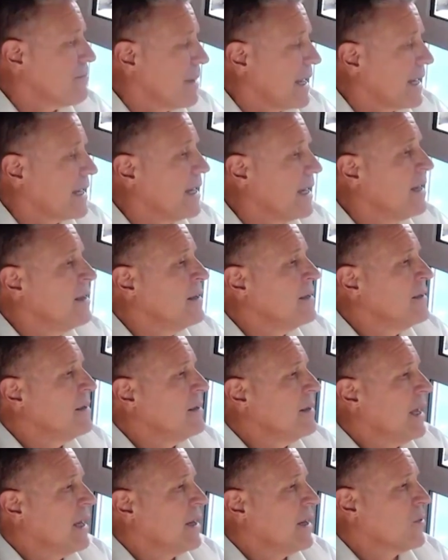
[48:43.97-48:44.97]
meg
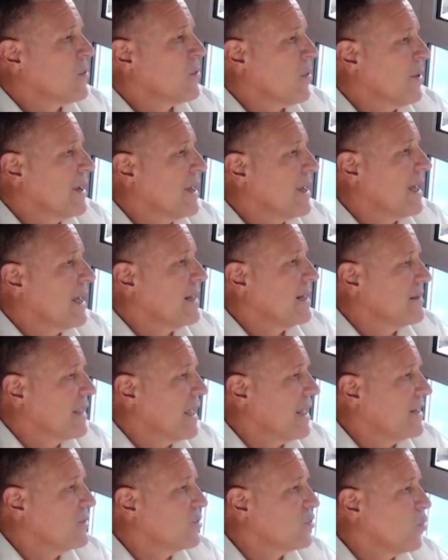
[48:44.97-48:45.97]
and growing and
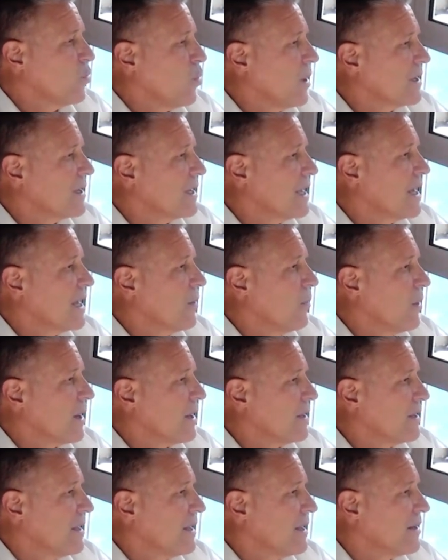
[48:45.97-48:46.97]
getting to 1 gigawatt
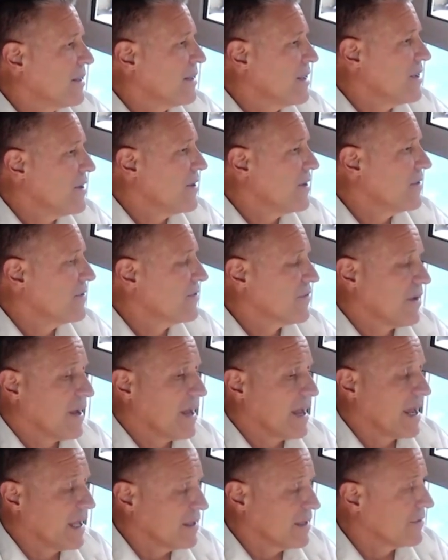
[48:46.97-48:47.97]
at the end of the year is a
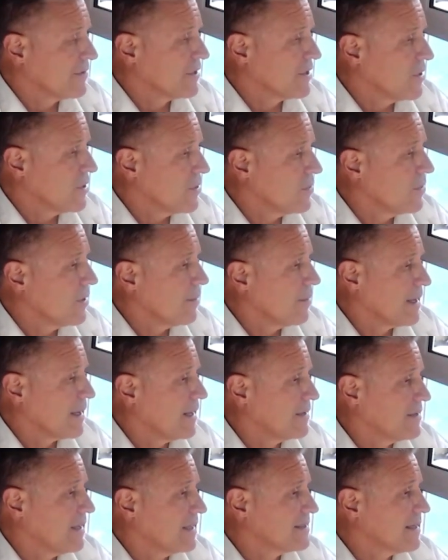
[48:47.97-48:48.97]
hell of a news. I mean,
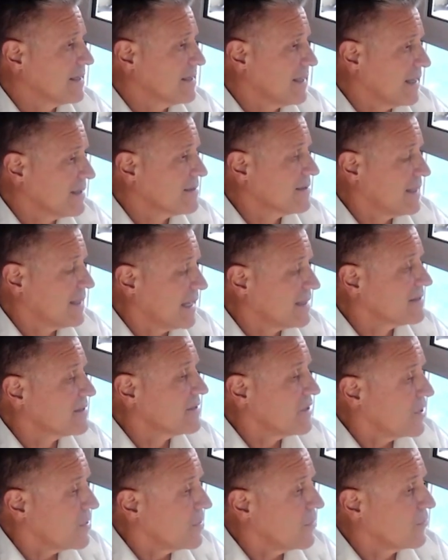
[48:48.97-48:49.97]
and that's
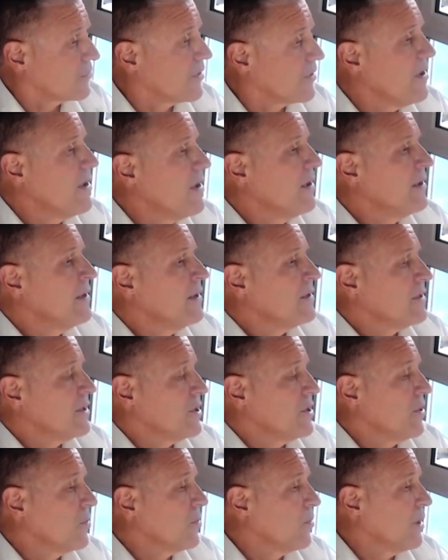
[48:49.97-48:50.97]
new. The
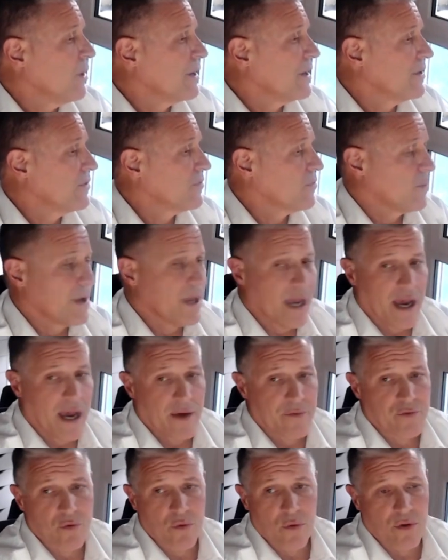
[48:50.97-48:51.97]
other one is we
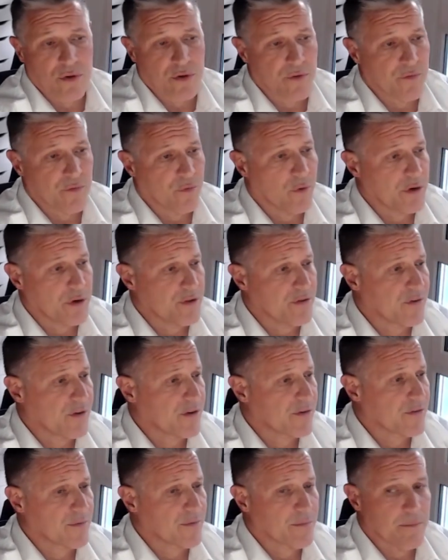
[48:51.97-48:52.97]
have
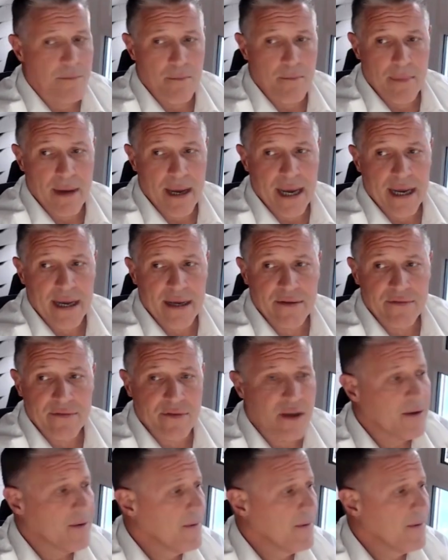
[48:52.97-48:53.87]
246 megs